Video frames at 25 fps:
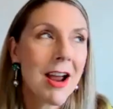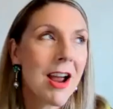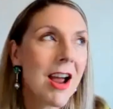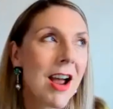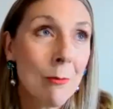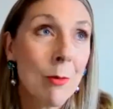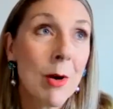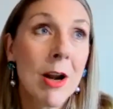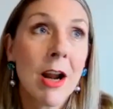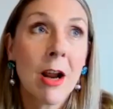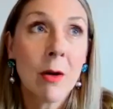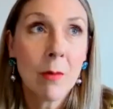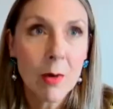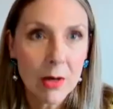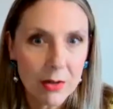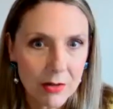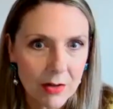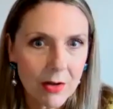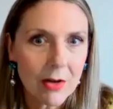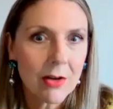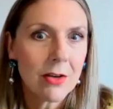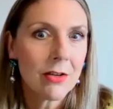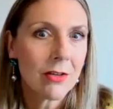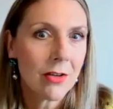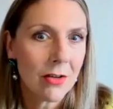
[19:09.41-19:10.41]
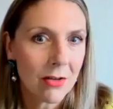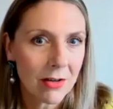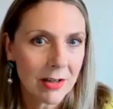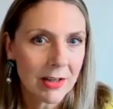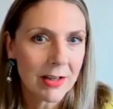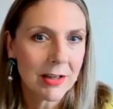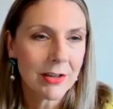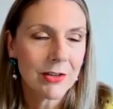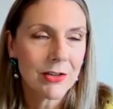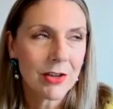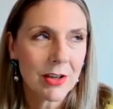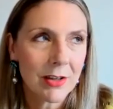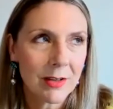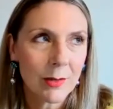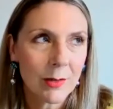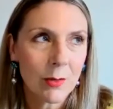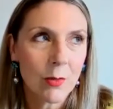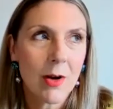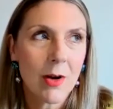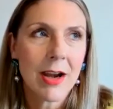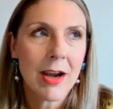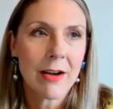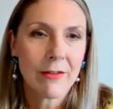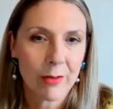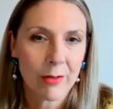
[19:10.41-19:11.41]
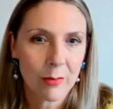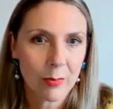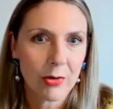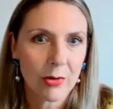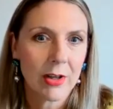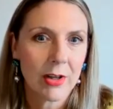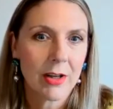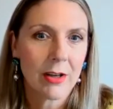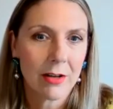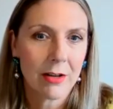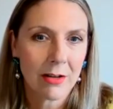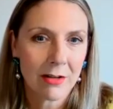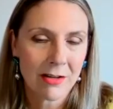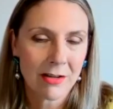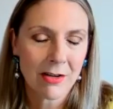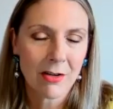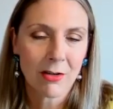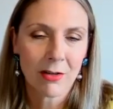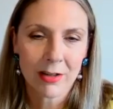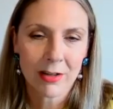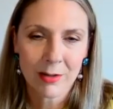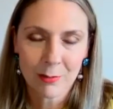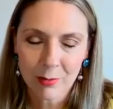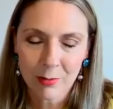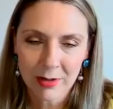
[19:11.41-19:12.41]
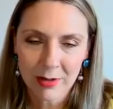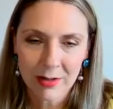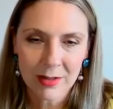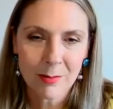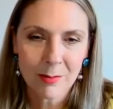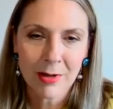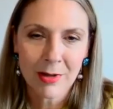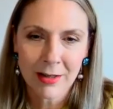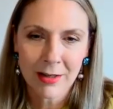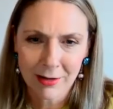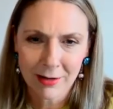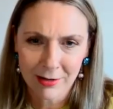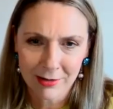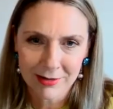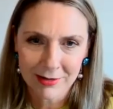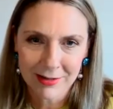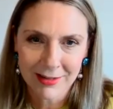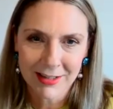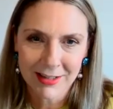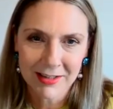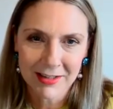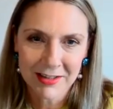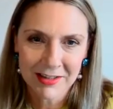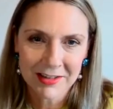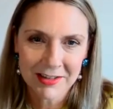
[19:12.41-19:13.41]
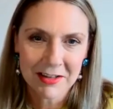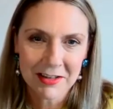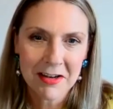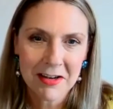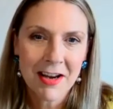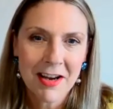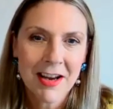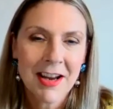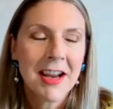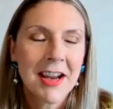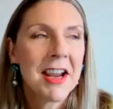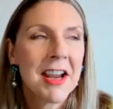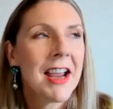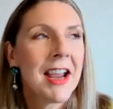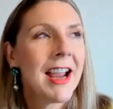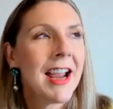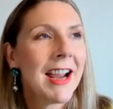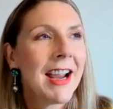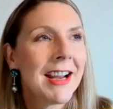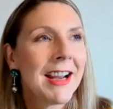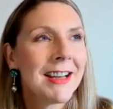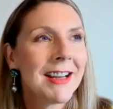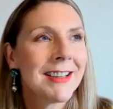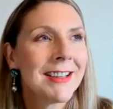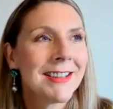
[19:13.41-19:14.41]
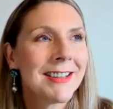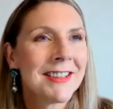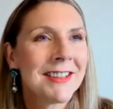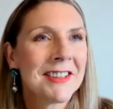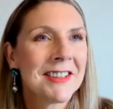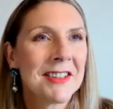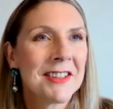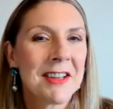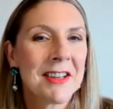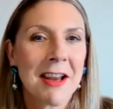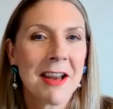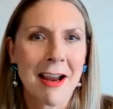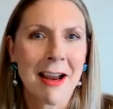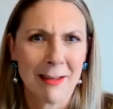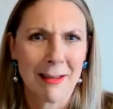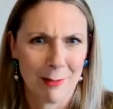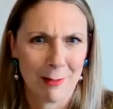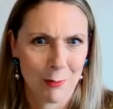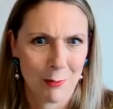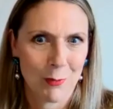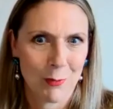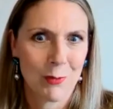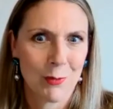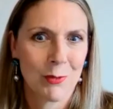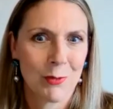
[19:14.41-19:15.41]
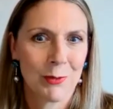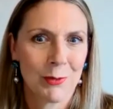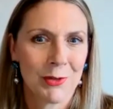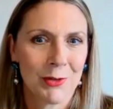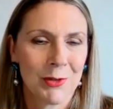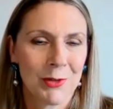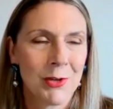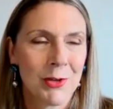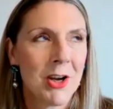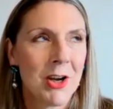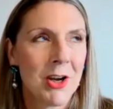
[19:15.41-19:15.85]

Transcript: when I went to art college, I thought everybody at art college wanted to be an artist. And I thought,